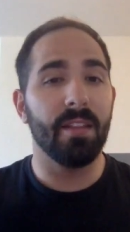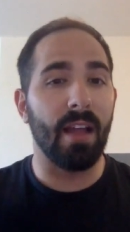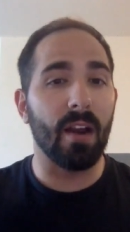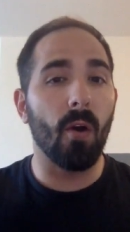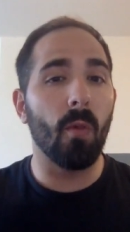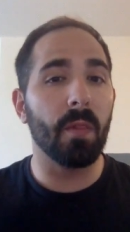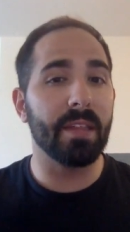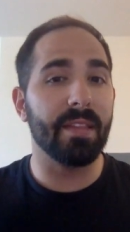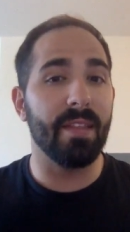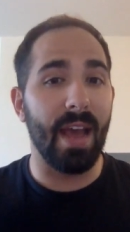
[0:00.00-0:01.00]
Not
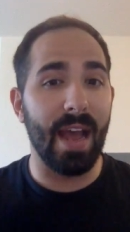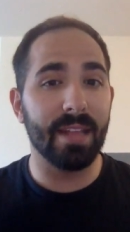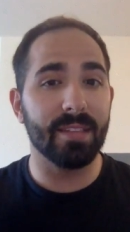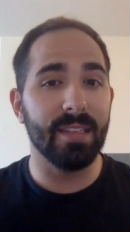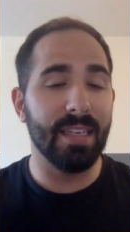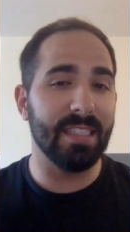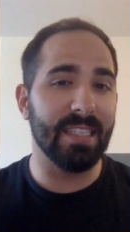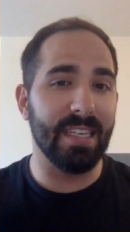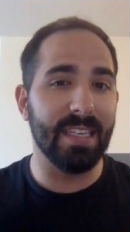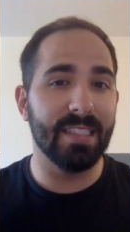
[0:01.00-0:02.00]
only that, it's
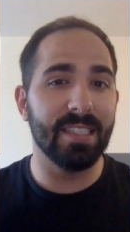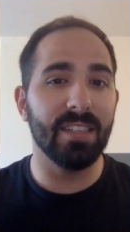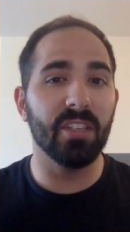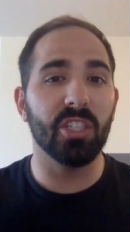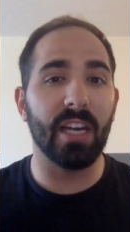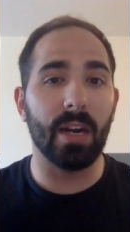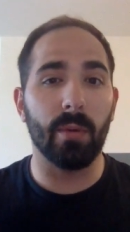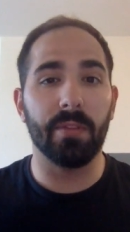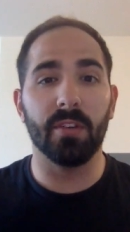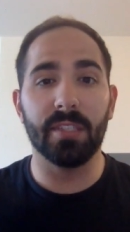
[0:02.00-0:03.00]
easy to share
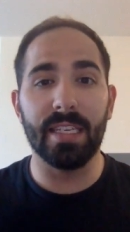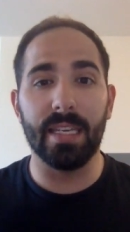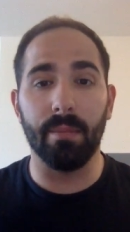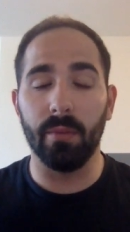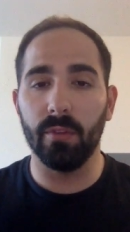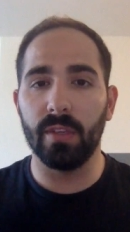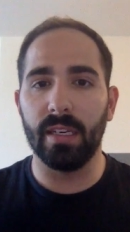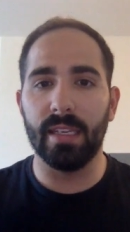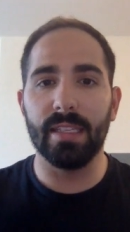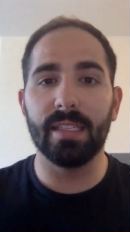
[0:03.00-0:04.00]
with your team. You get
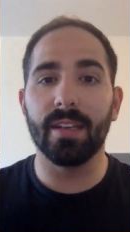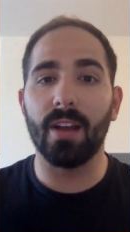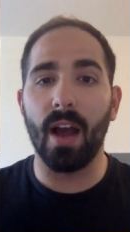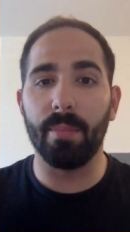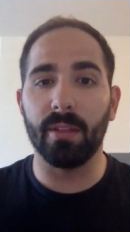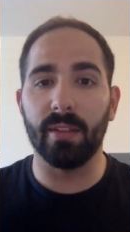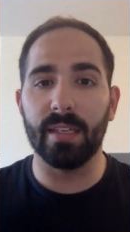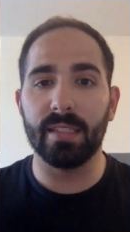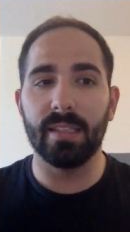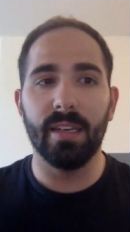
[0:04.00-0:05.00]
easy to copy
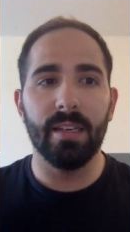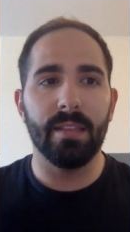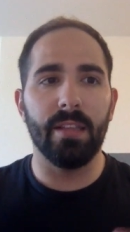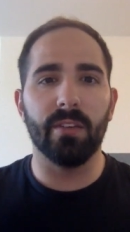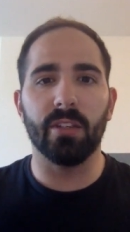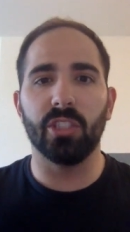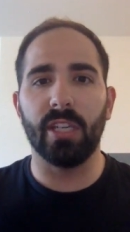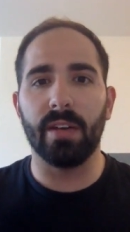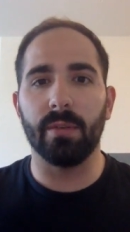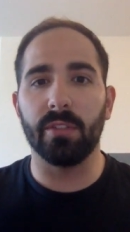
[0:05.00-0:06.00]
links that you can
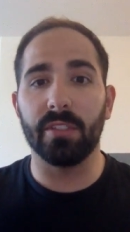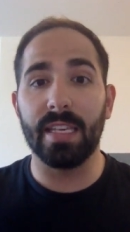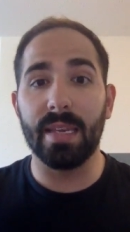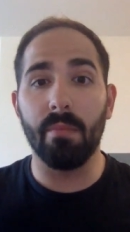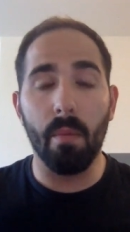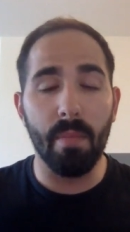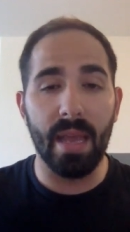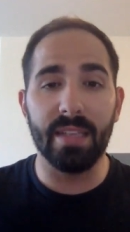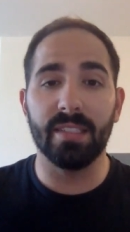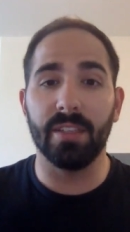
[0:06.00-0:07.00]
share with your team,
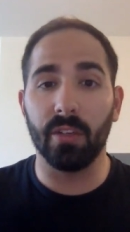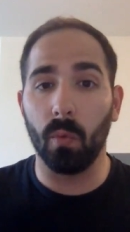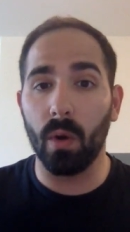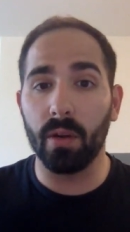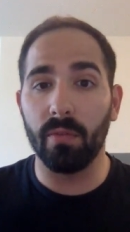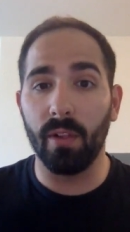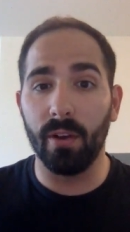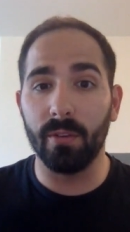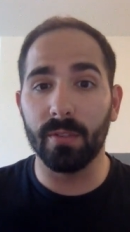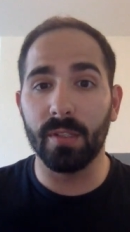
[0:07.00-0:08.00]
paste in your
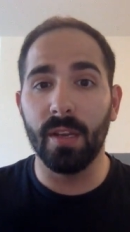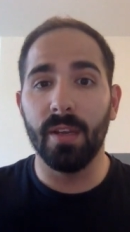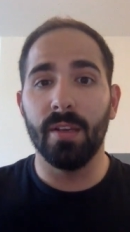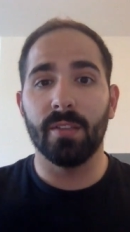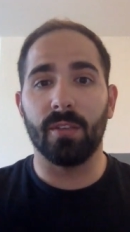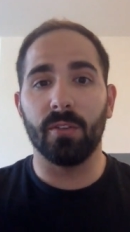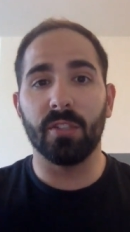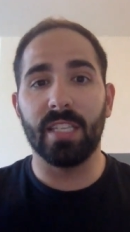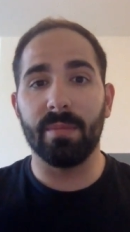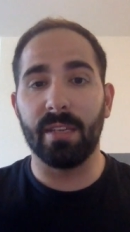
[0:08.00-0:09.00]
workflows. so your
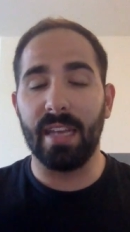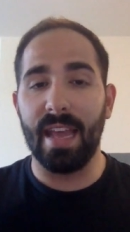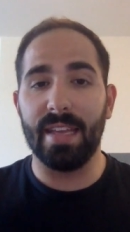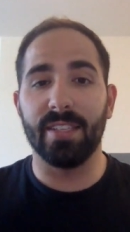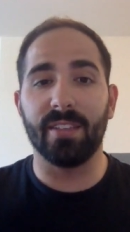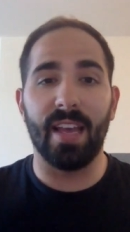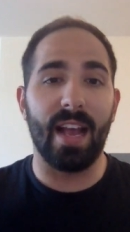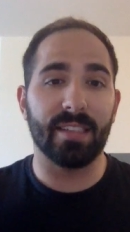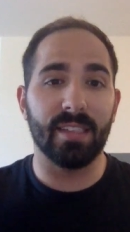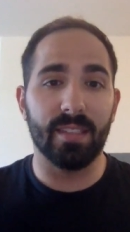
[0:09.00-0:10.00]
team can easily
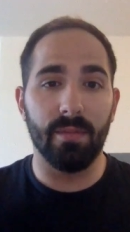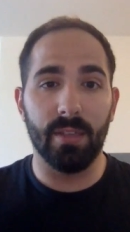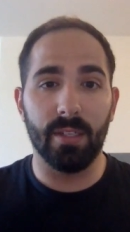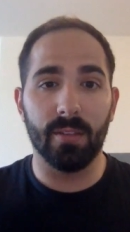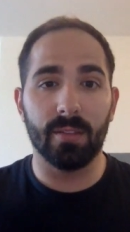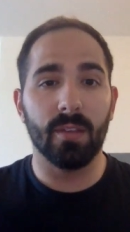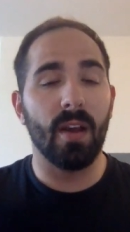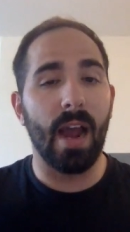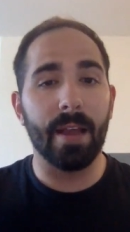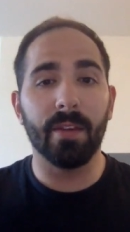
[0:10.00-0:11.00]
access the videos.
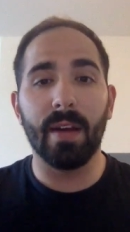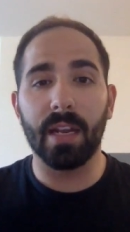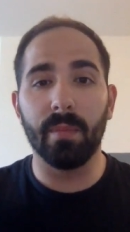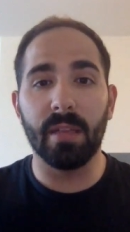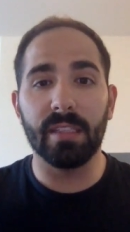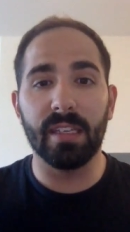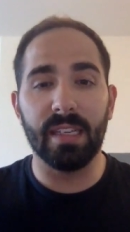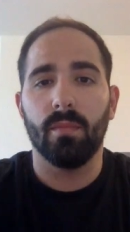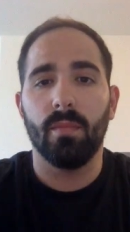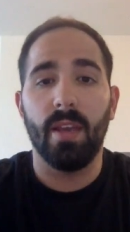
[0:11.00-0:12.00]
Highly recommend it.
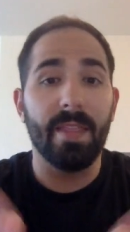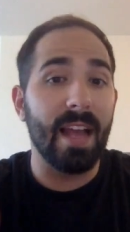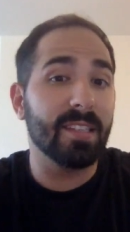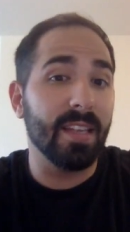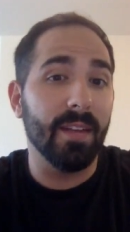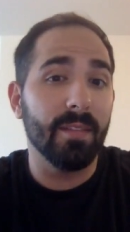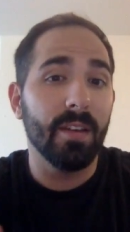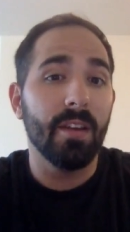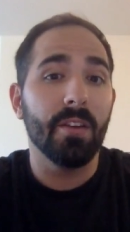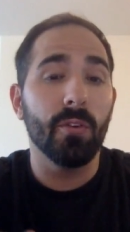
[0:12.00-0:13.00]
And that's it.
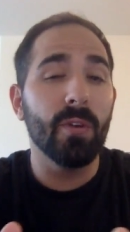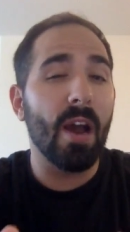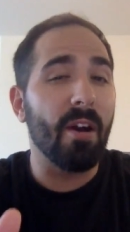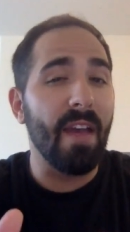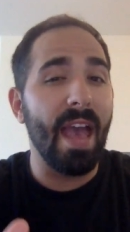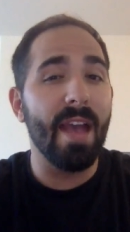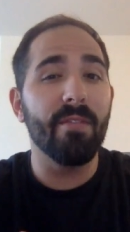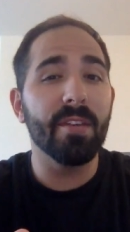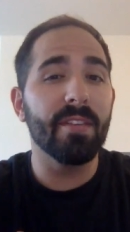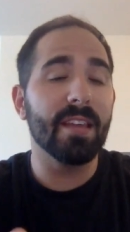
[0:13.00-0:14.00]
You now have
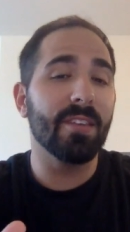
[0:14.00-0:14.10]
everything